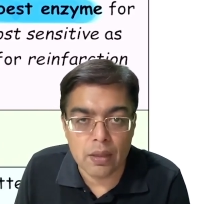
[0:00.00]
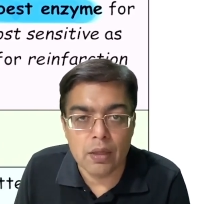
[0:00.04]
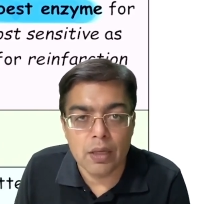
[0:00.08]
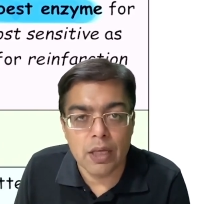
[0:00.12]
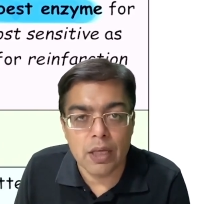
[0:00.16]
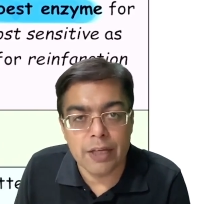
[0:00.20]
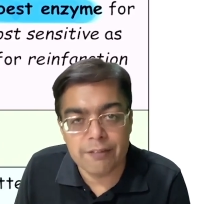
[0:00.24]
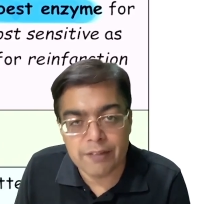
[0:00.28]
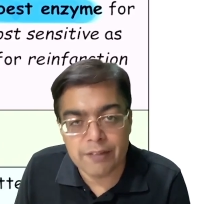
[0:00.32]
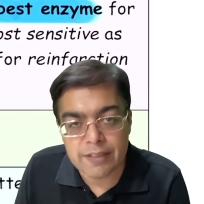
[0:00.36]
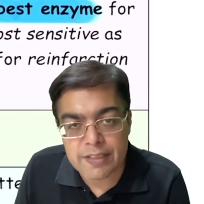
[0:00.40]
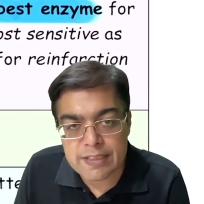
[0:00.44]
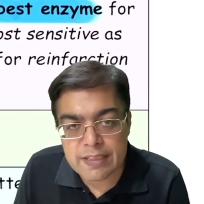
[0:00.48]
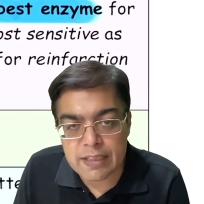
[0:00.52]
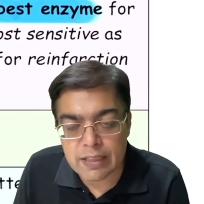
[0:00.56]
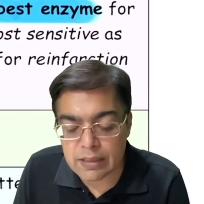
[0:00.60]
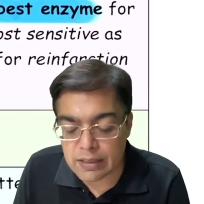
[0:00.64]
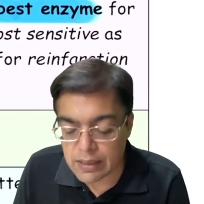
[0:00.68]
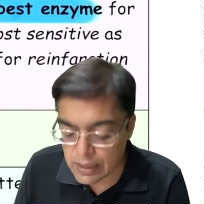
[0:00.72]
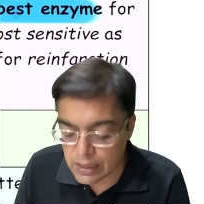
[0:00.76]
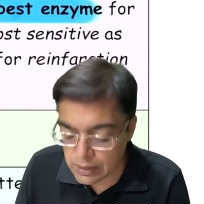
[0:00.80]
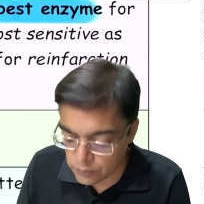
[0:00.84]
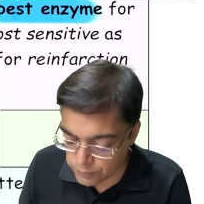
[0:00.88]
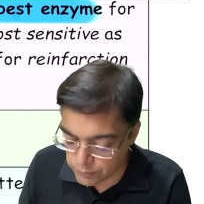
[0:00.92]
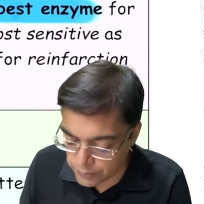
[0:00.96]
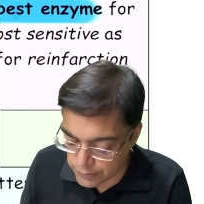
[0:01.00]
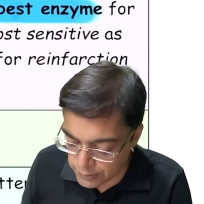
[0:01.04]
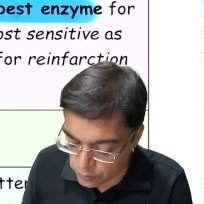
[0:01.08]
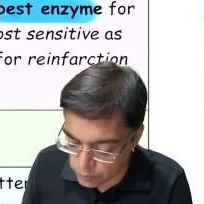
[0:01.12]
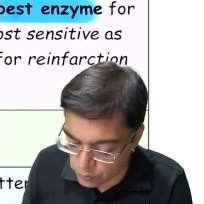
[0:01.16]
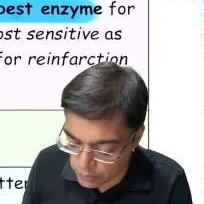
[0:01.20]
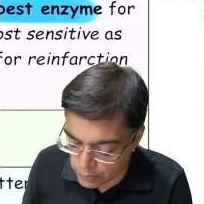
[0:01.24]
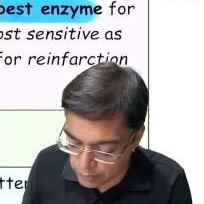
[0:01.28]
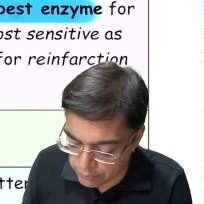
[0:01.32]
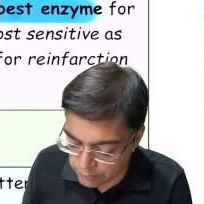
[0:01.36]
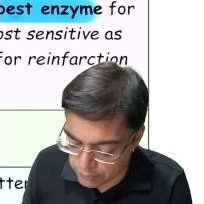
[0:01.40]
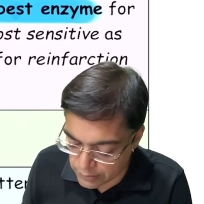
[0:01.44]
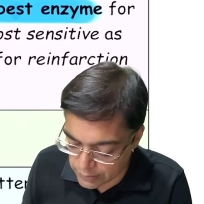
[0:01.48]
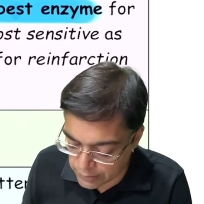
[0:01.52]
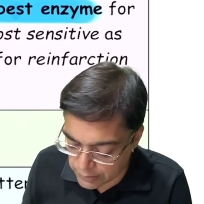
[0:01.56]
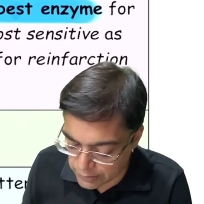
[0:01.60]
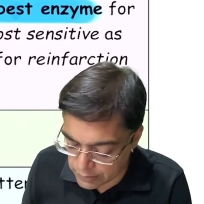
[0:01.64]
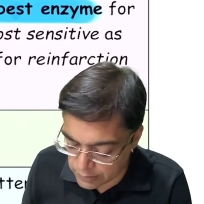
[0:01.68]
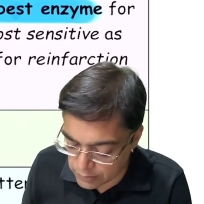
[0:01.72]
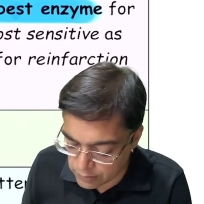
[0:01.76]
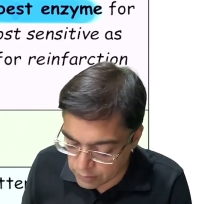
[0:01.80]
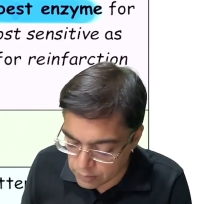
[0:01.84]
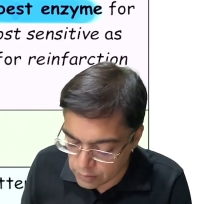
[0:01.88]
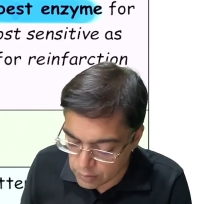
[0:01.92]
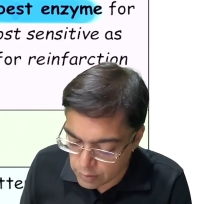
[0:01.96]
Having said that, we need to have an
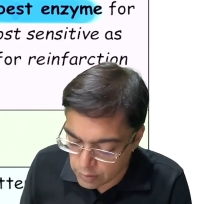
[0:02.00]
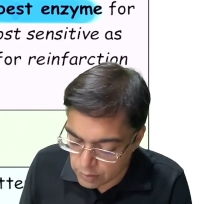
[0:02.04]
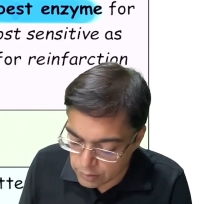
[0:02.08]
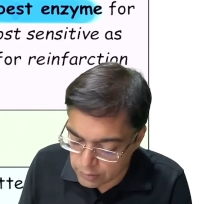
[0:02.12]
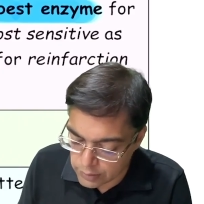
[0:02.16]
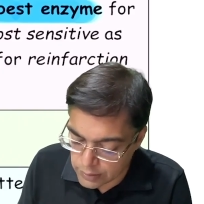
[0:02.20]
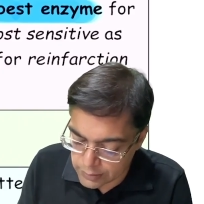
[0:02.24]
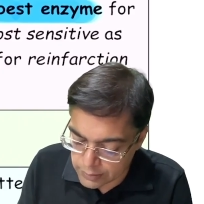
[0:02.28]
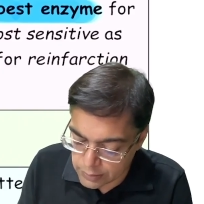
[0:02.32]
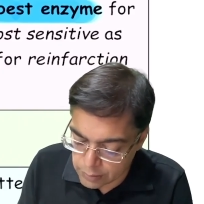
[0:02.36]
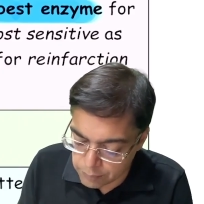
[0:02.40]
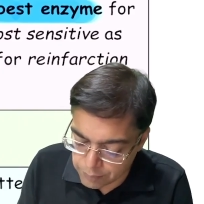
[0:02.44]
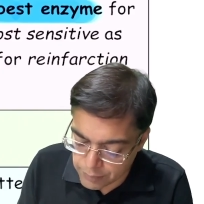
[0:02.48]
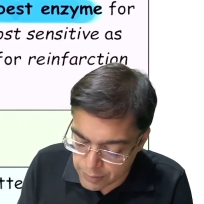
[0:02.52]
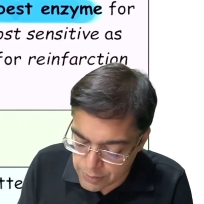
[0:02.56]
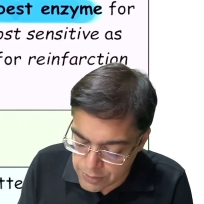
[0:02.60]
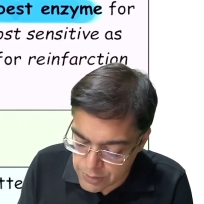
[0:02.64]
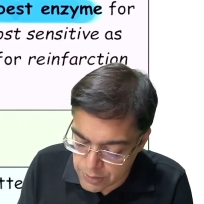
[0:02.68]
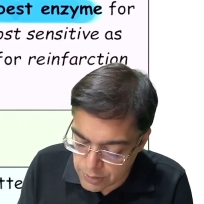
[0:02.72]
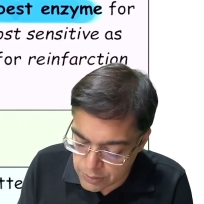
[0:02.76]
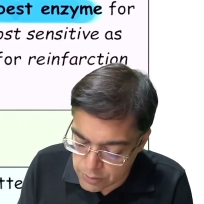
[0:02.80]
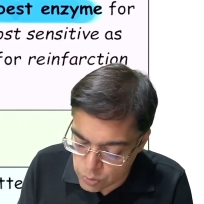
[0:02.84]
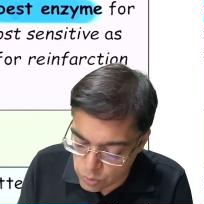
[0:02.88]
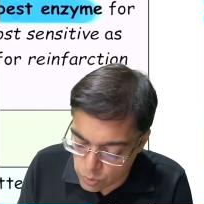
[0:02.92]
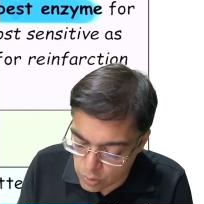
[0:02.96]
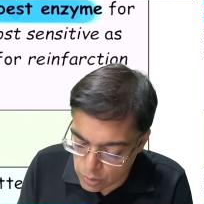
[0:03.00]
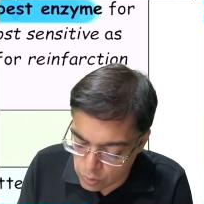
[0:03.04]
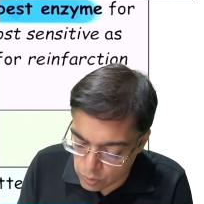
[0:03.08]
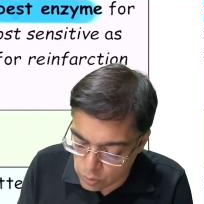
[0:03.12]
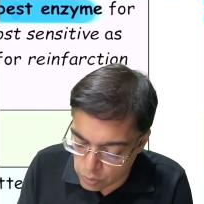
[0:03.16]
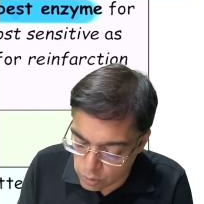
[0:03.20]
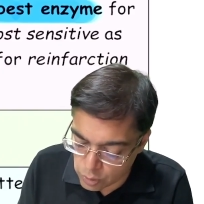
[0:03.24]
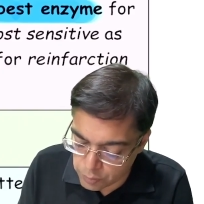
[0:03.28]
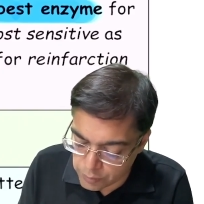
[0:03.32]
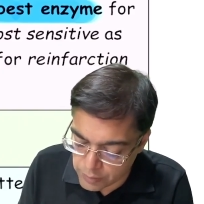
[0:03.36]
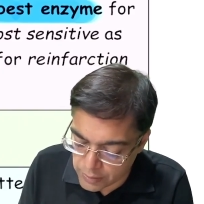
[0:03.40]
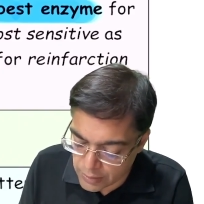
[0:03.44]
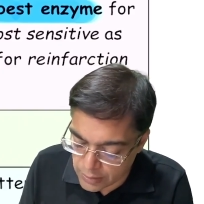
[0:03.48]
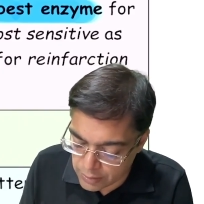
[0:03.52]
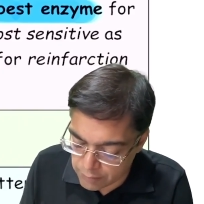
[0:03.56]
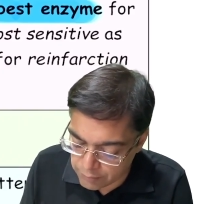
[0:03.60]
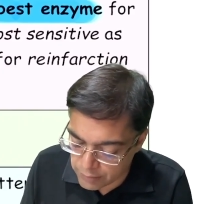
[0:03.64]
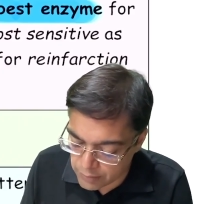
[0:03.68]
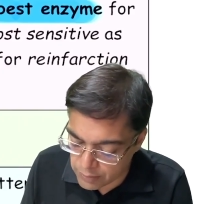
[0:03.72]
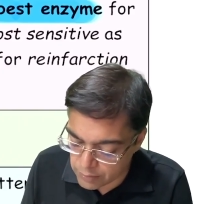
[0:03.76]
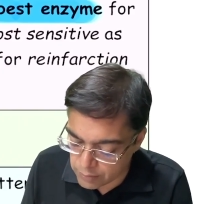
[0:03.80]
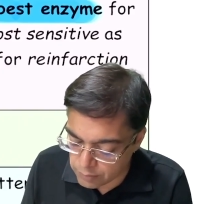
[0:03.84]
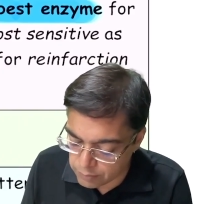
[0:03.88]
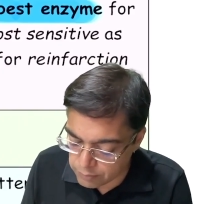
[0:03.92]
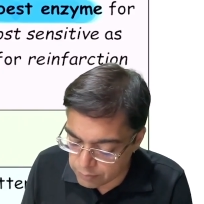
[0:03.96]
idea that in patients who are going to be
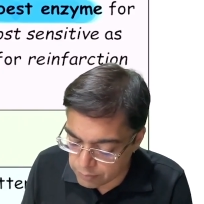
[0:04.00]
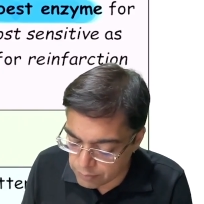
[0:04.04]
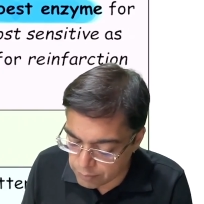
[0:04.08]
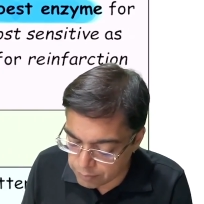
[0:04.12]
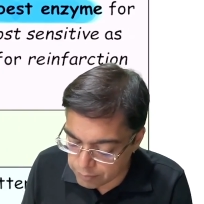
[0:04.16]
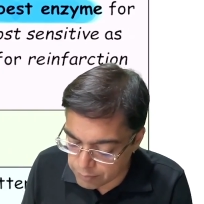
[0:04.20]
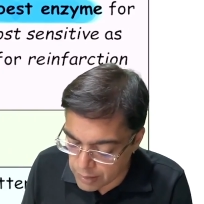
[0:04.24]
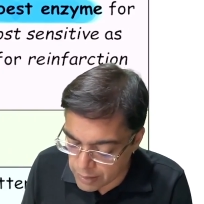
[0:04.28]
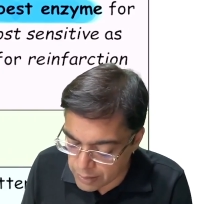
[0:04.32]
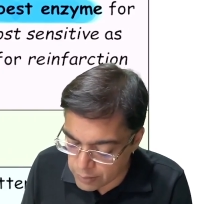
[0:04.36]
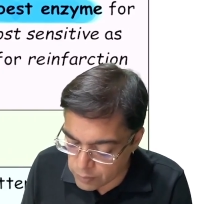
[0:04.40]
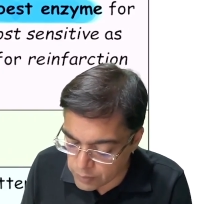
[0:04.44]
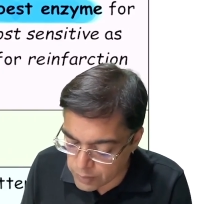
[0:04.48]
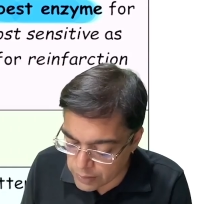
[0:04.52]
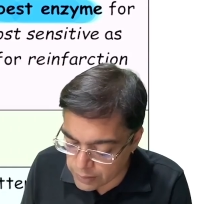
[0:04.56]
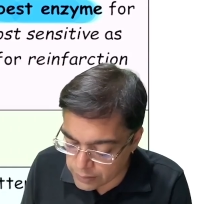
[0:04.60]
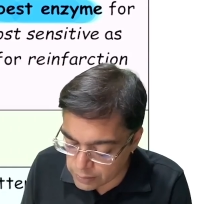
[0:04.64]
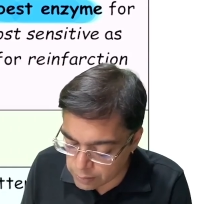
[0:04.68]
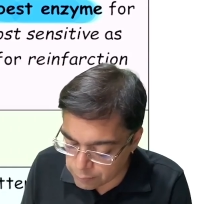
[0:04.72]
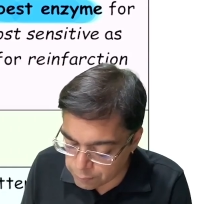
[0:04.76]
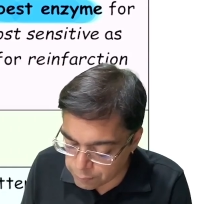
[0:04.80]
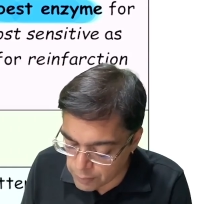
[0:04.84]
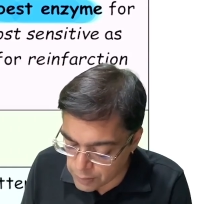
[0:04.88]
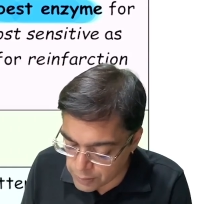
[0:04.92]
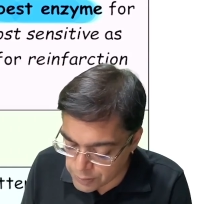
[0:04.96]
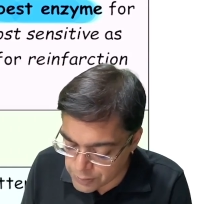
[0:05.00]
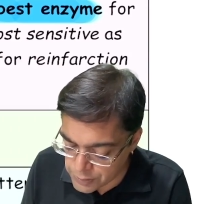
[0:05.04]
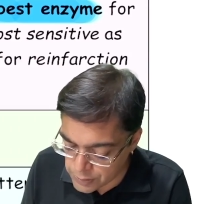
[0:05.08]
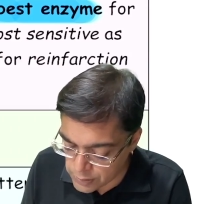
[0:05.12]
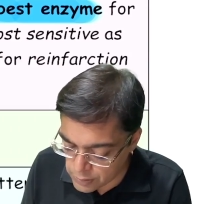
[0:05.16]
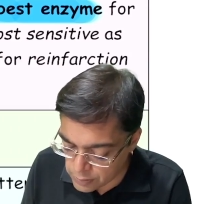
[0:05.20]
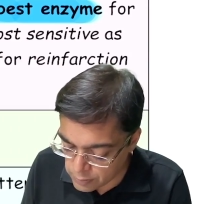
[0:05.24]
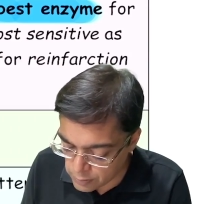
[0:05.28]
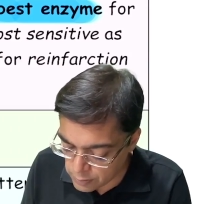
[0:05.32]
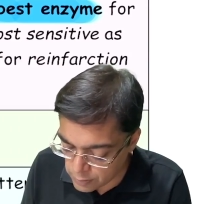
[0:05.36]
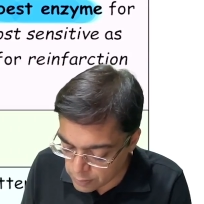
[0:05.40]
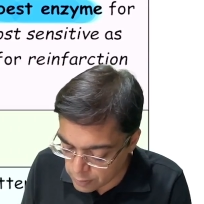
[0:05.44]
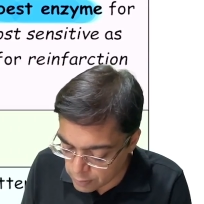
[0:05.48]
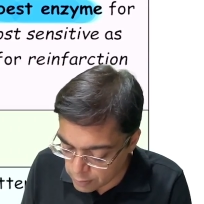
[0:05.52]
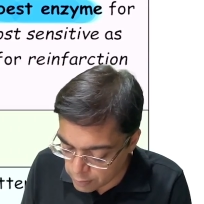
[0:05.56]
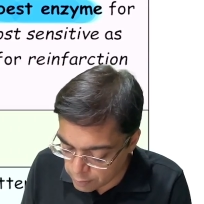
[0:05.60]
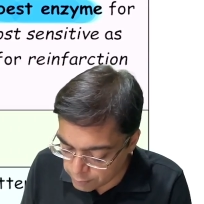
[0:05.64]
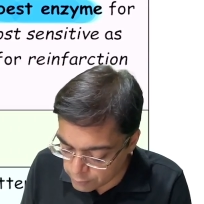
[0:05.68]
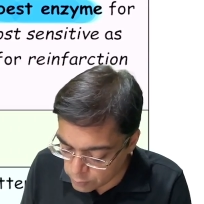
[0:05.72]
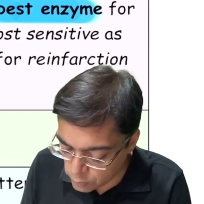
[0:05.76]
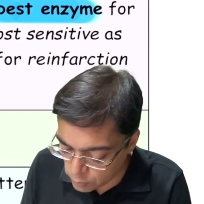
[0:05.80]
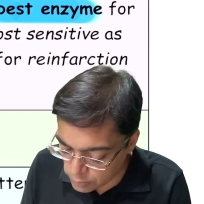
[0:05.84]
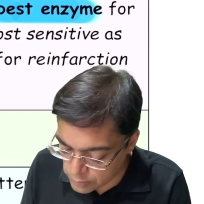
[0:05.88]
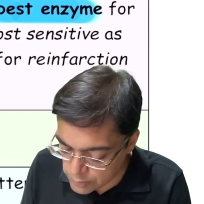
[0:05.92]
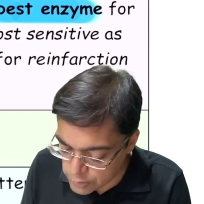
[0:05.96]
having myocardial infarction,
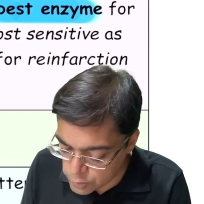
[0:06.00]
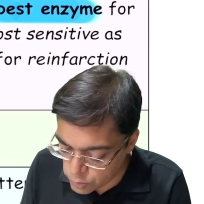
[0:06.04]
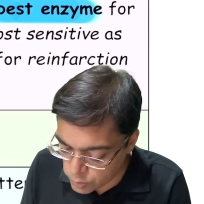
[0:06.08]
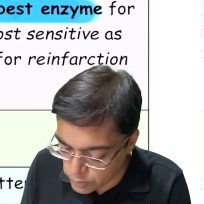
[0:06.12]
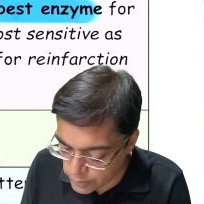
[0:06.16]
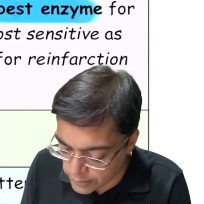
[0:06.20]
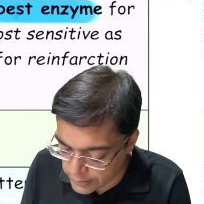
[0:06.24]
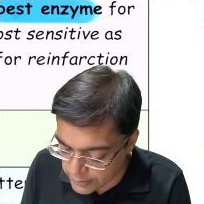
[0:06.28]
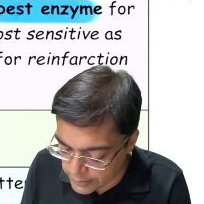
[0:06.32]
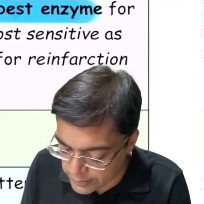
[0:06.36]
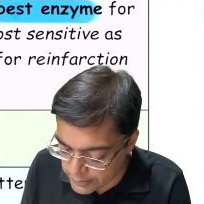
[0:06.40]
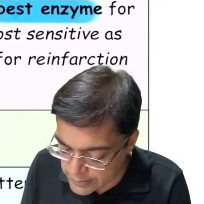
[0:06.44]
we also